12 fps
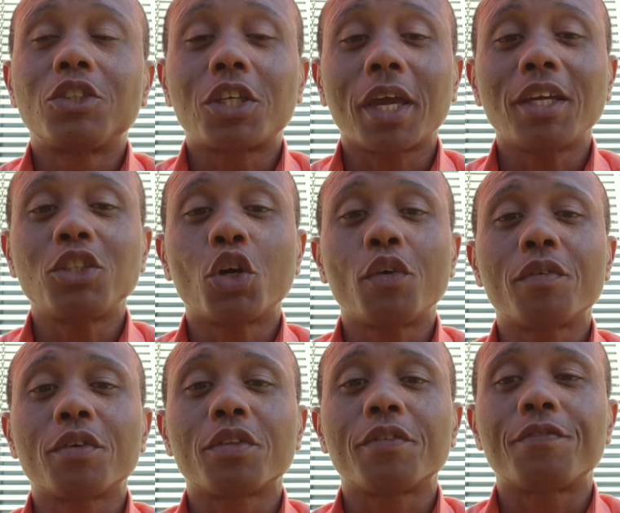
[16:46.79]
change
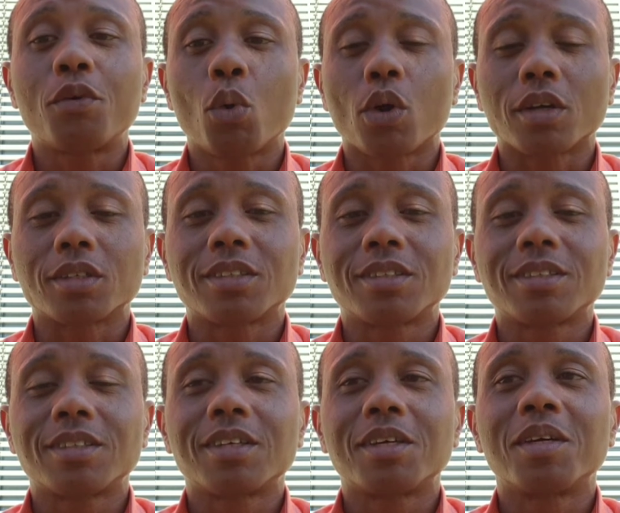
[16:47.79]
over the
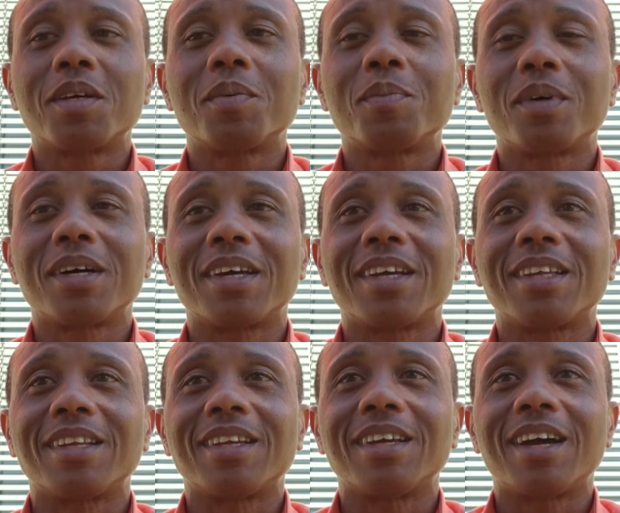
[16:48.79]
forks,
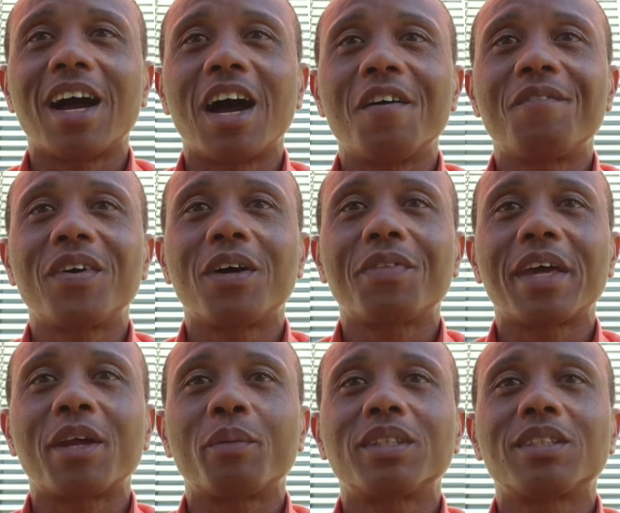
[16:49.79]
but I felt
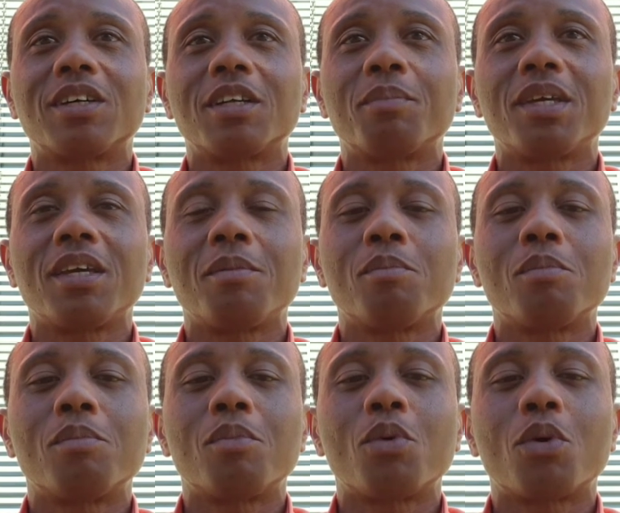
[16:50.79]
that it was going to be
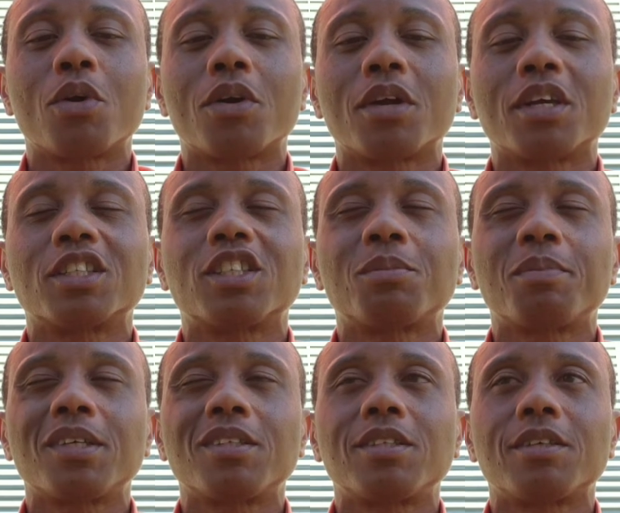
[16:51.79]
more
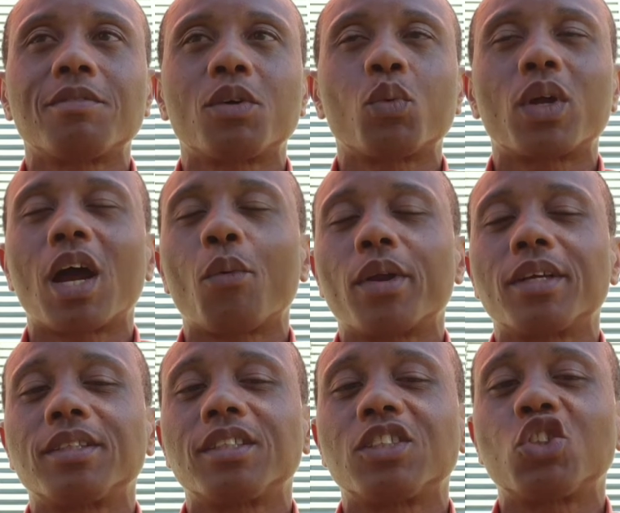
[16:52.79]
expensive than what I
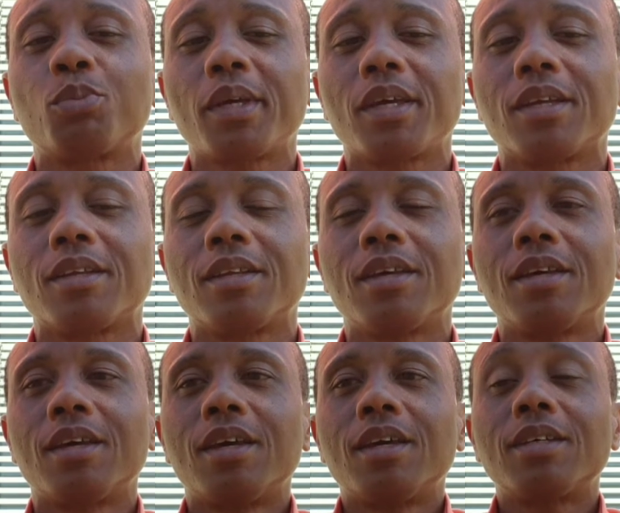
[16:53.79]
wanted to spend,
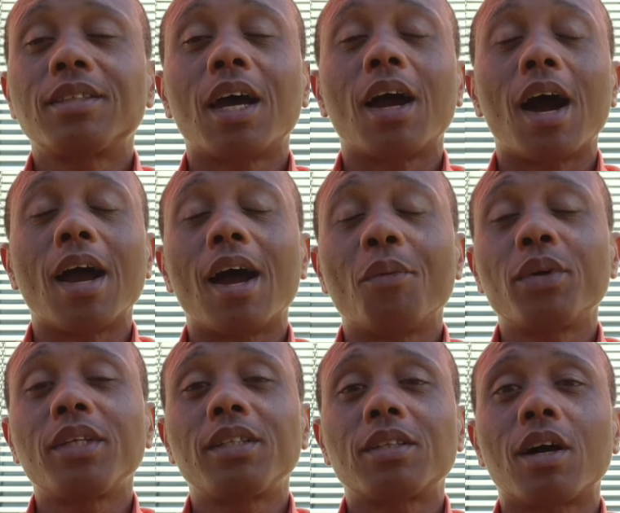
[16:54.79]
because I
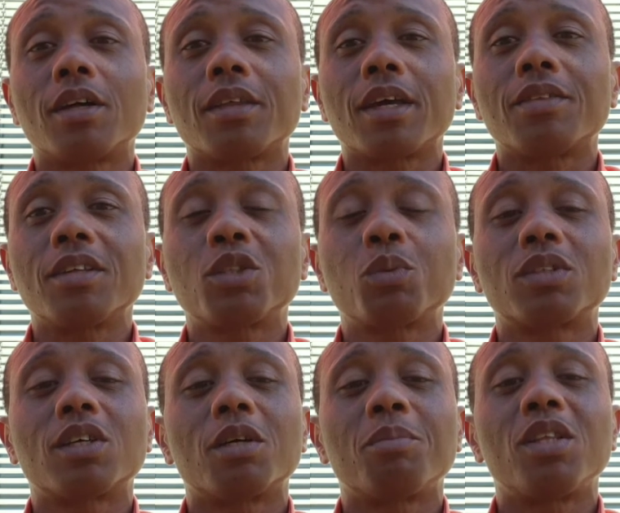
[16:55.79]
really thought that this
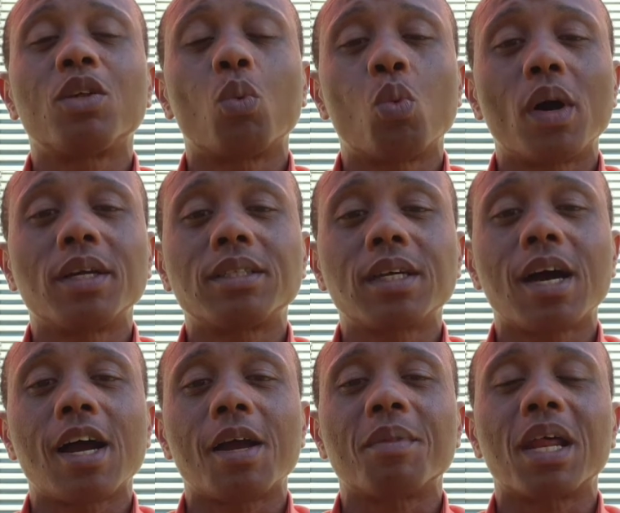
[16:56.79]
was going to be the one
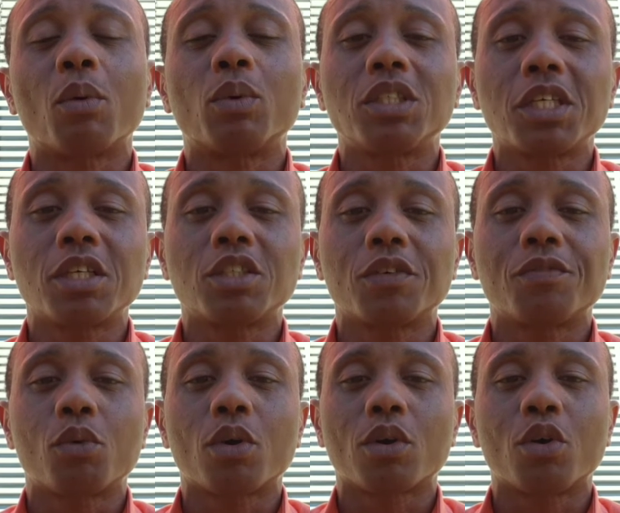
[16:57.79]
time that I would change the
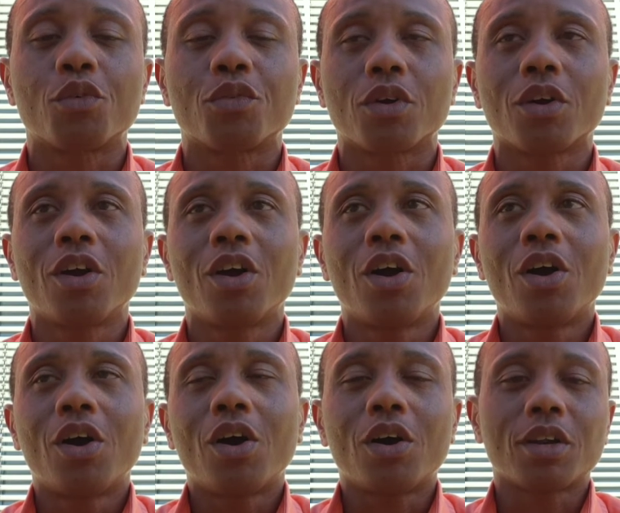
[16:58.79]
fork over
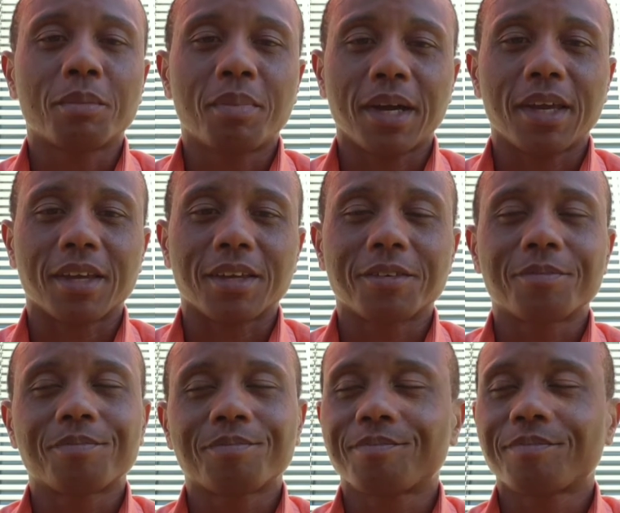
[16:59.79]
on a bike,
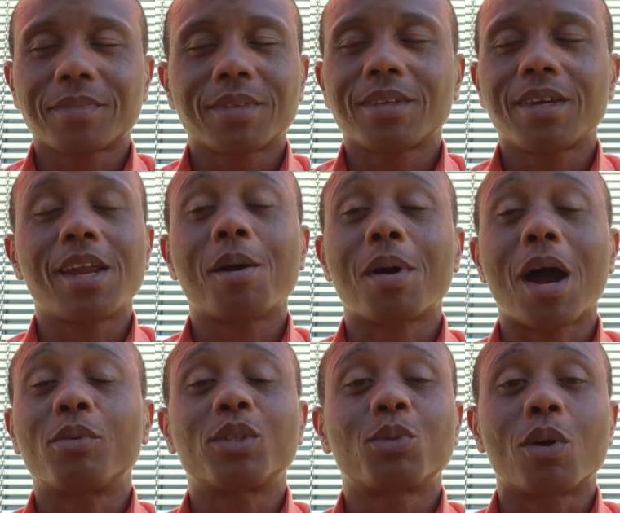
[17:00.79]
and
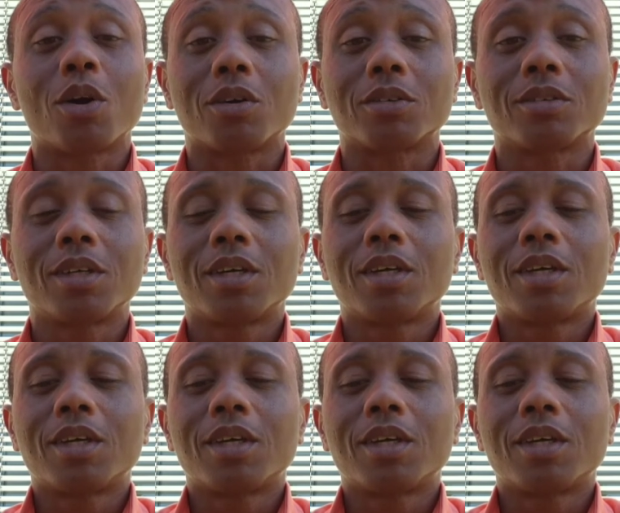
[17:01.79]
I was wrong.